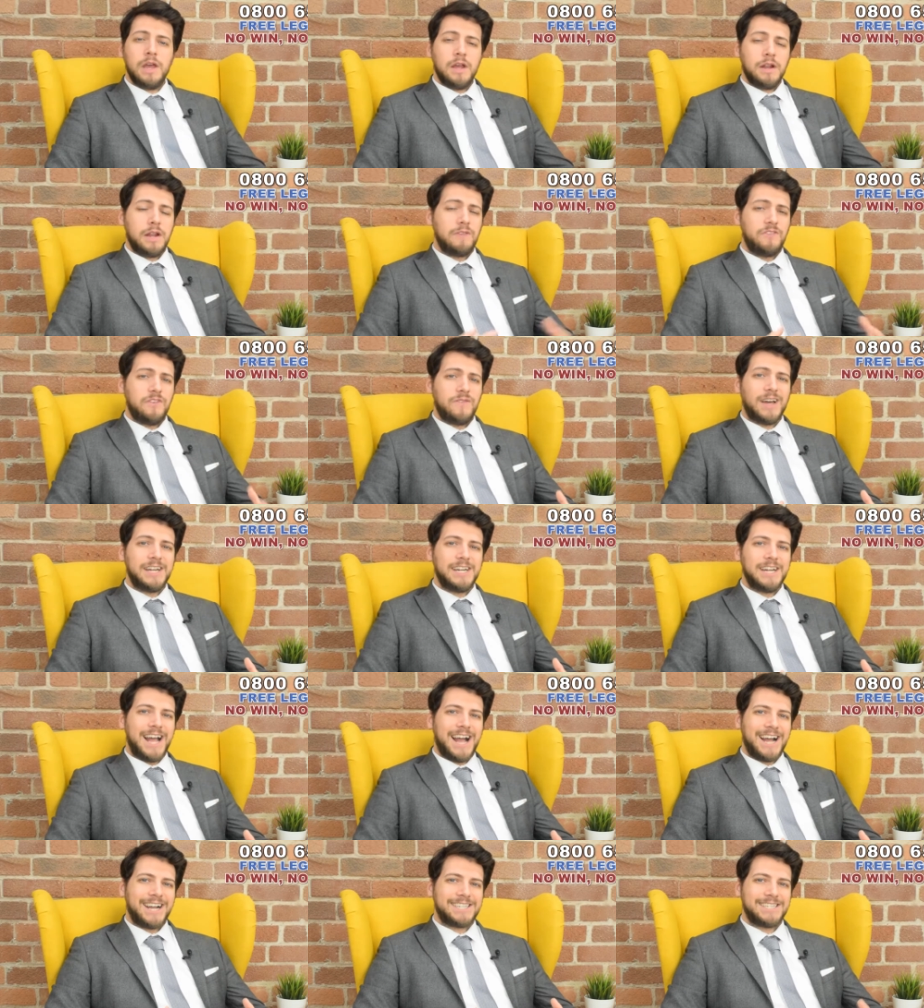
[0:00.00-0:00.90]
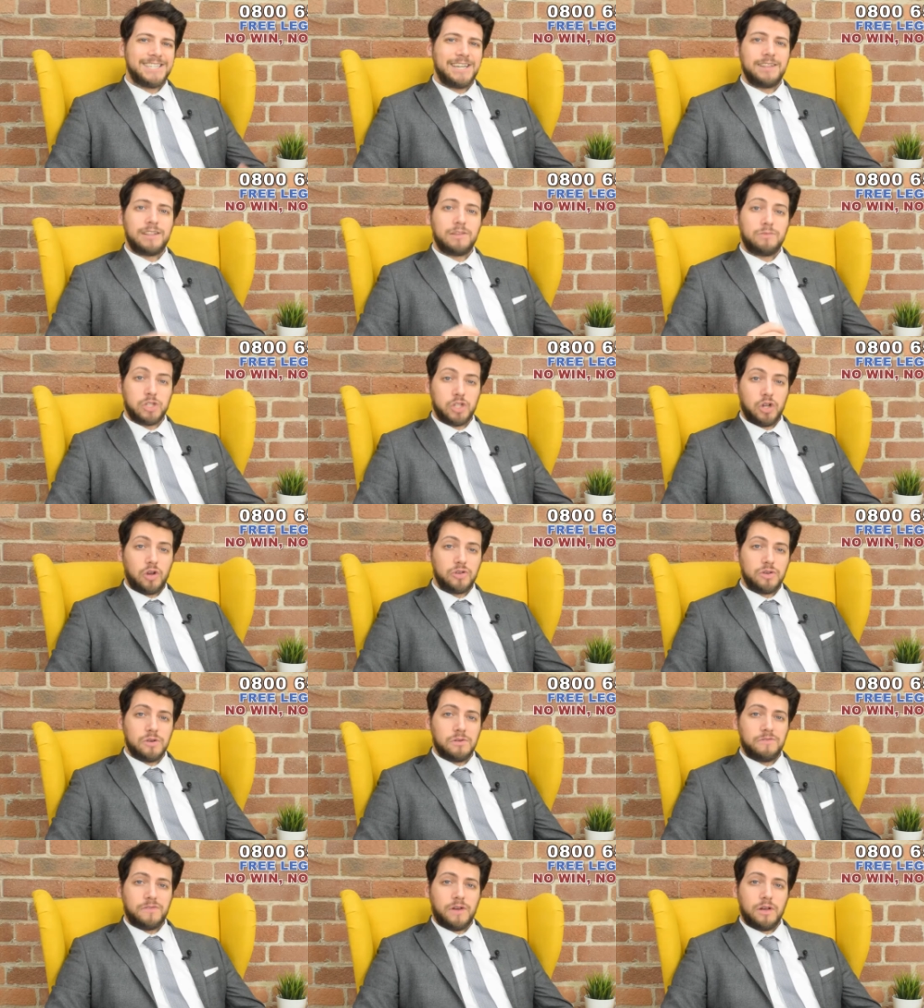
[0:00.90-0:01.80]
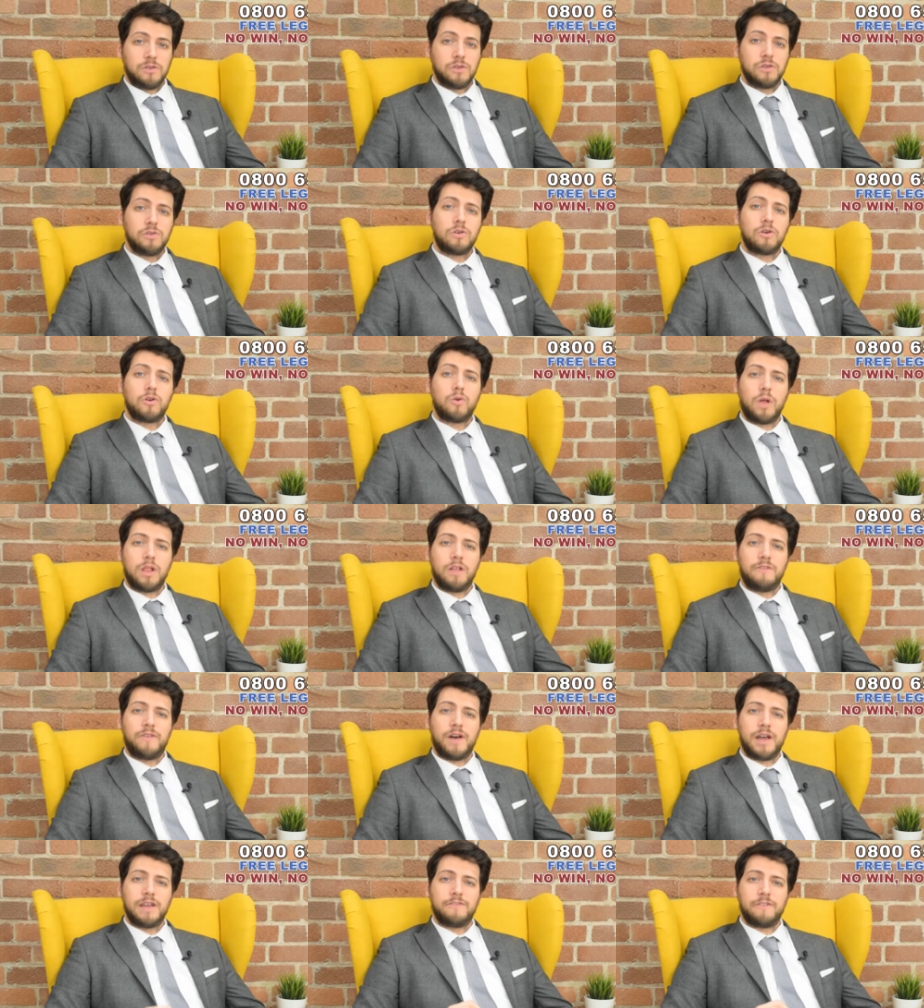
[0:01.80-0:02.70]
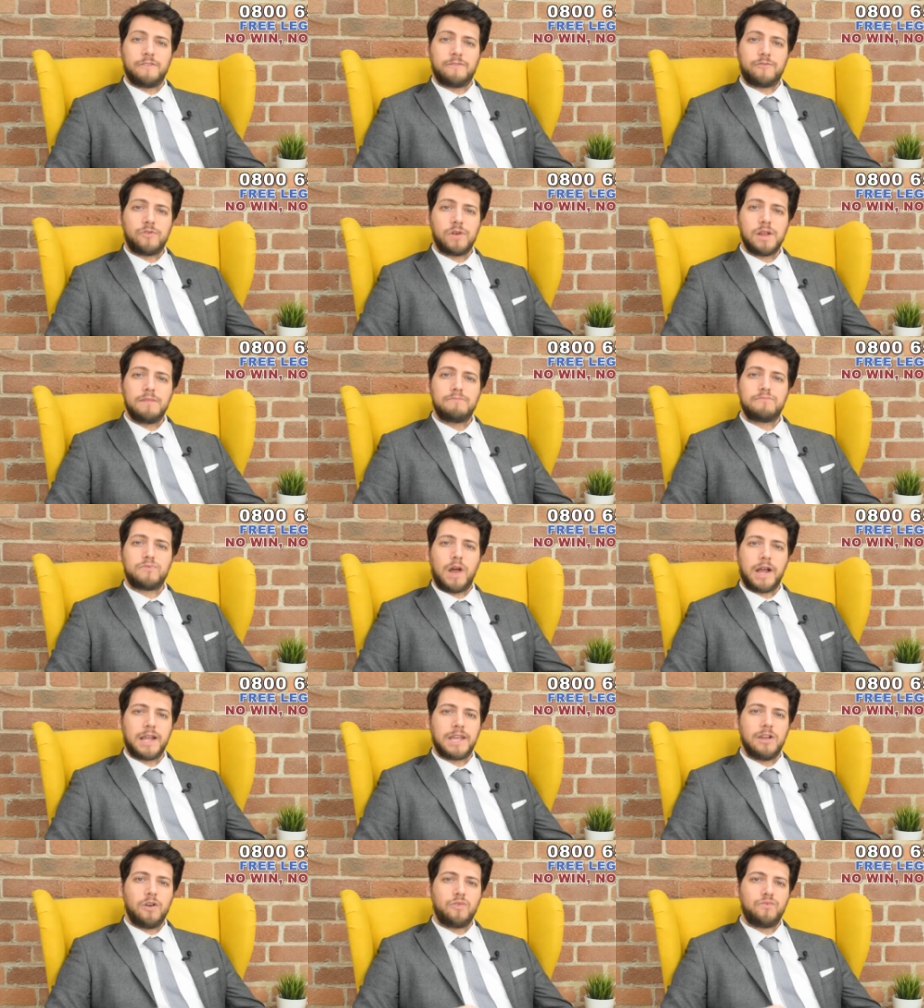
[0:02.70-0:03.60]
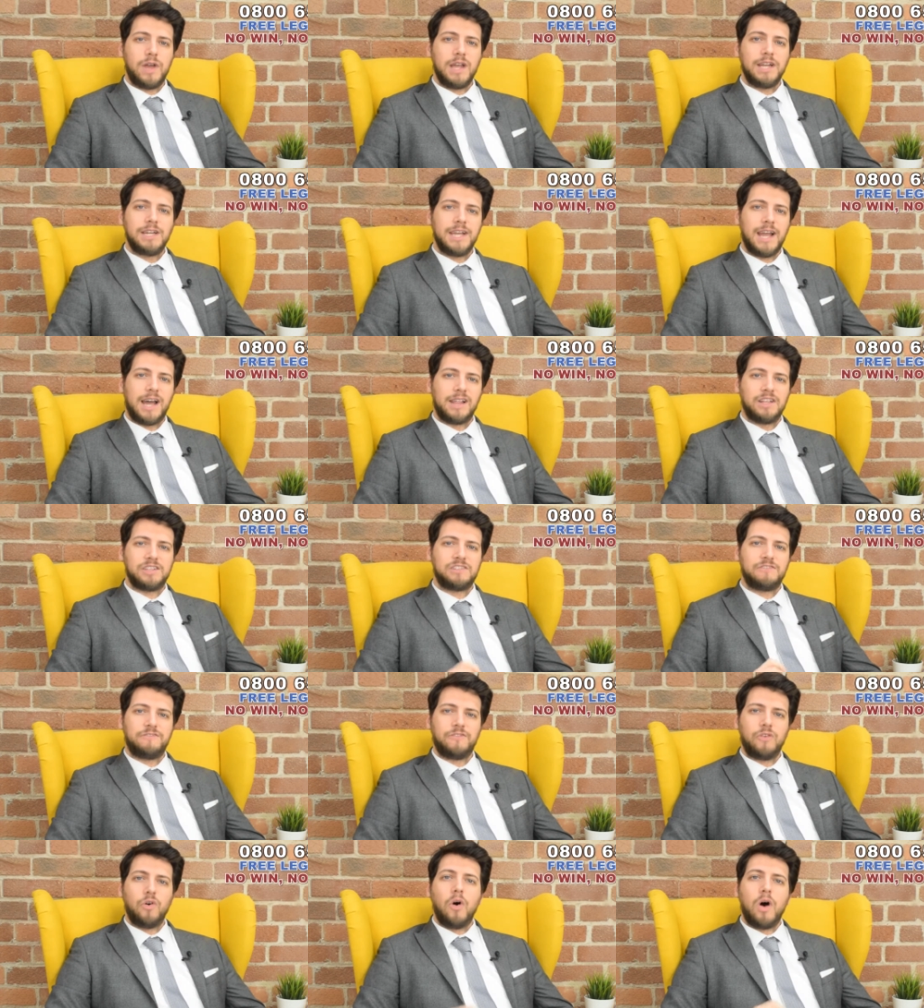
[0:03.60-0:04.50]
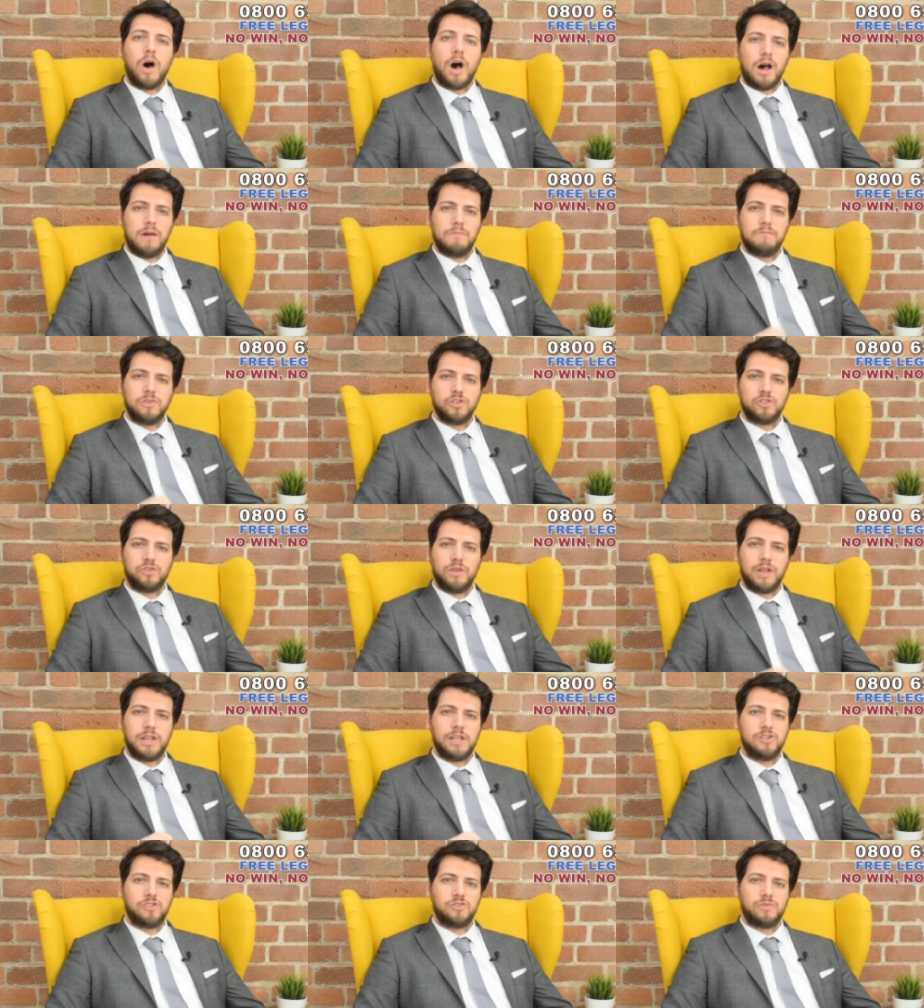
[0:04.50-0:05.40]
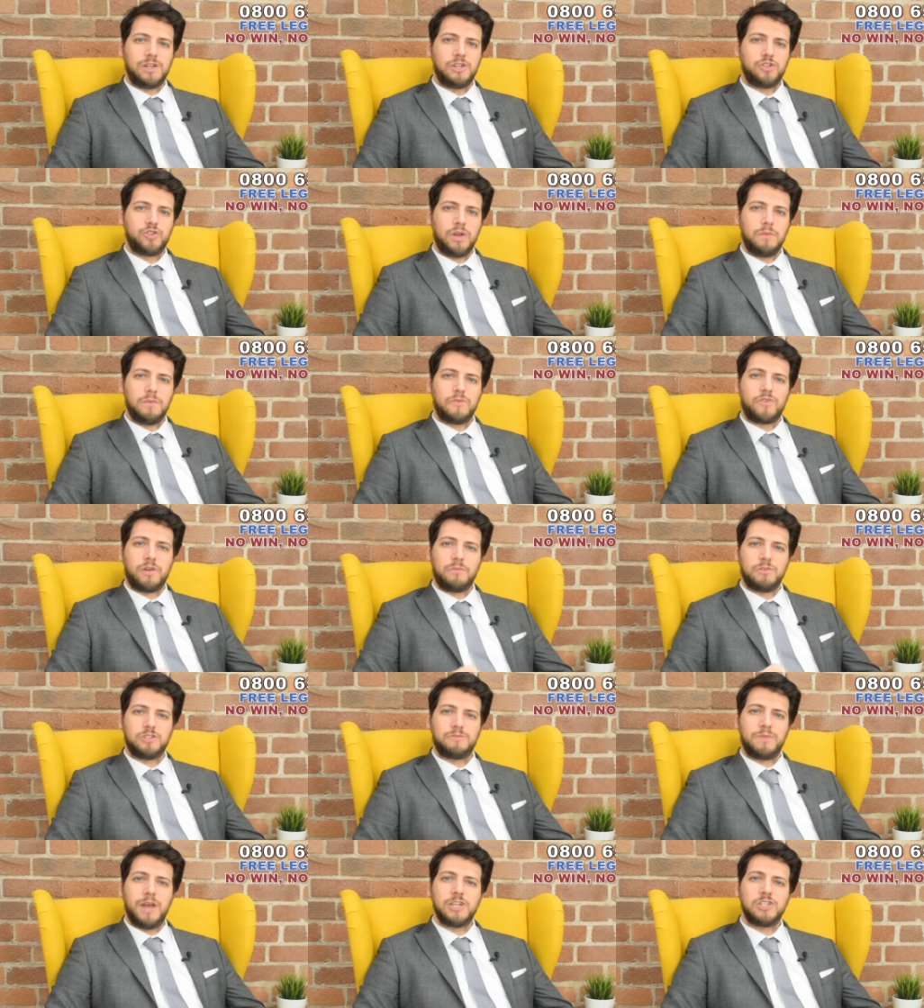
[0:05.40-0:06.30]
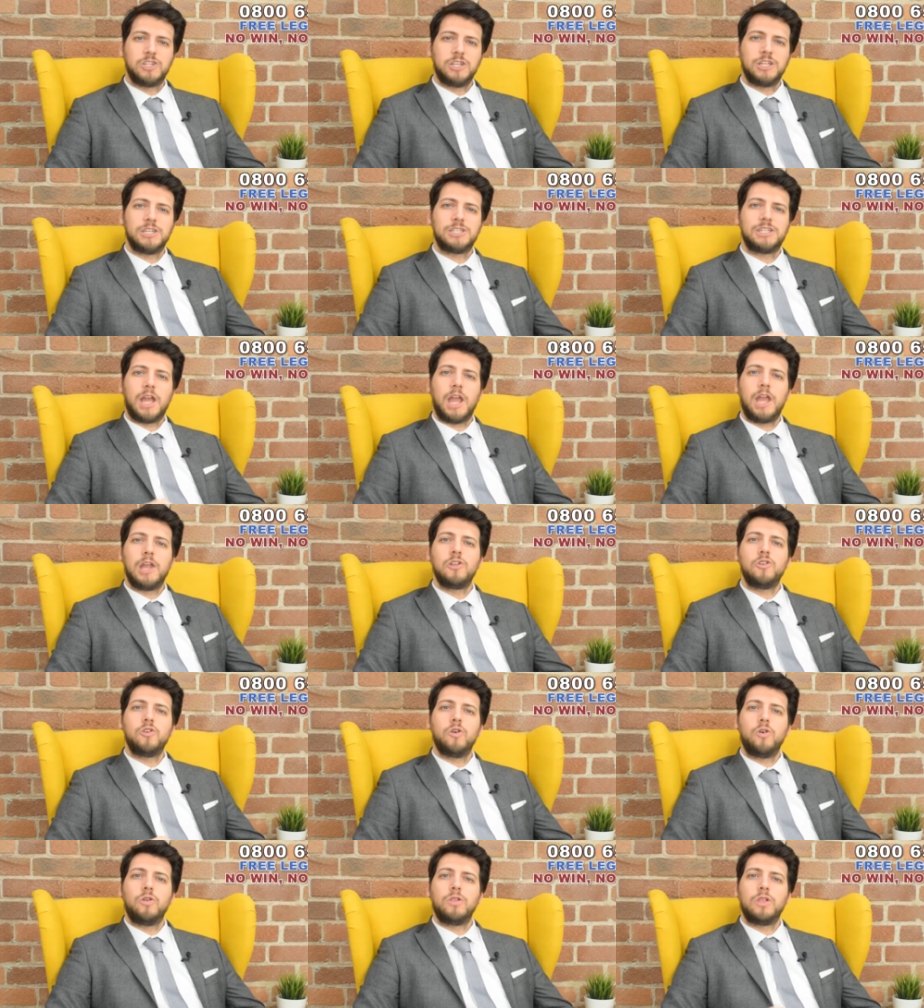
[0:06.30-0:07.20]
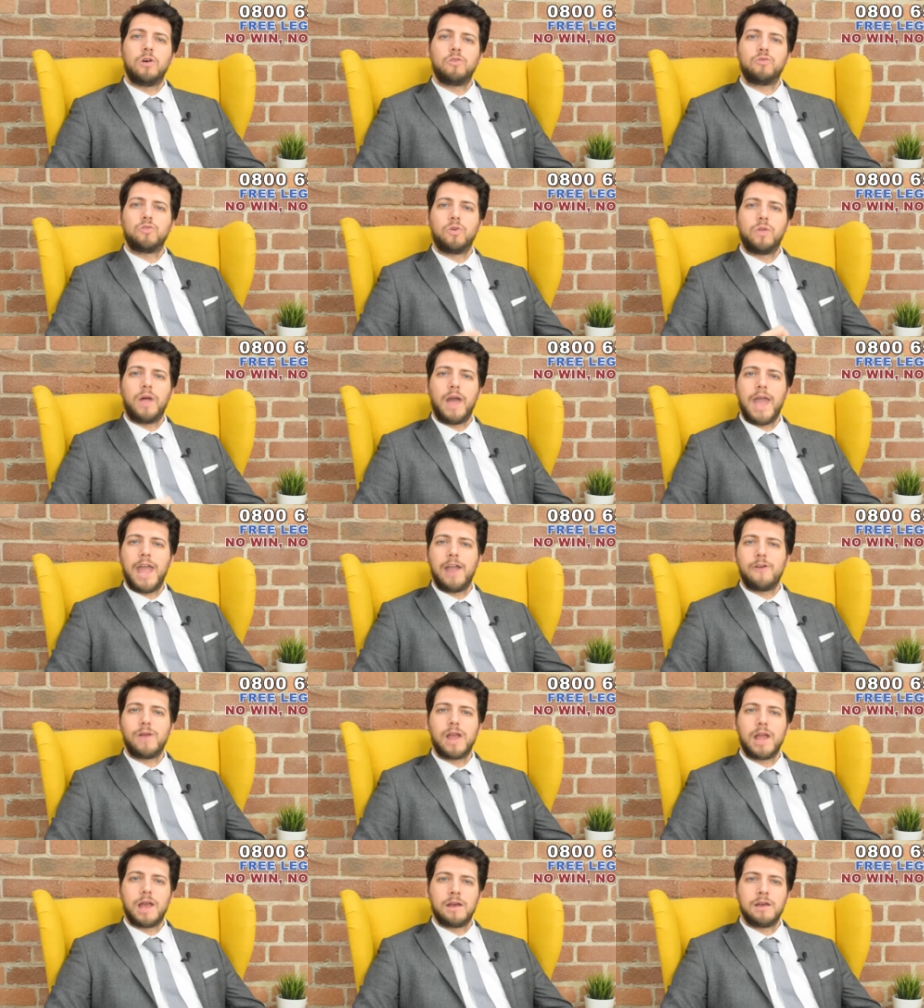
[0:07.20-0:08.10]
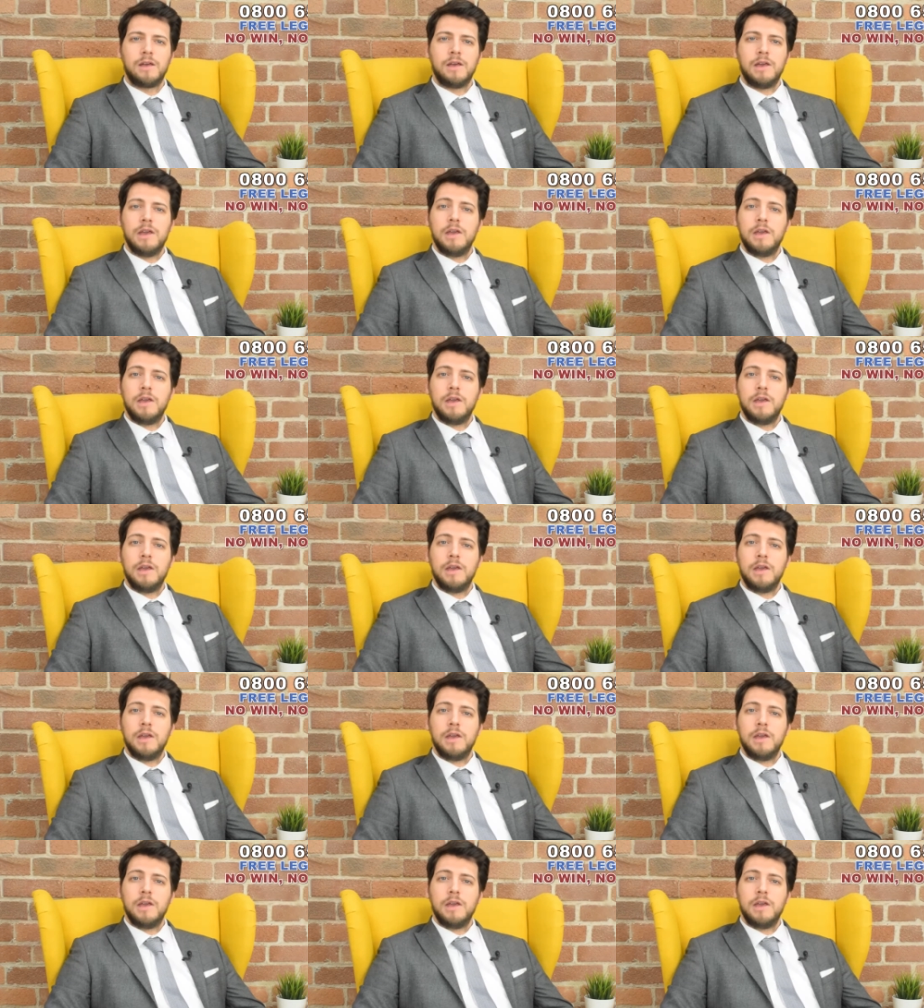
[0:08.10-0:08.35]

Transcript: Now, if you've had an accident that was not your fault, you qualify for free brachioradialis forearm muscle injury treatment from a specialist in your local area.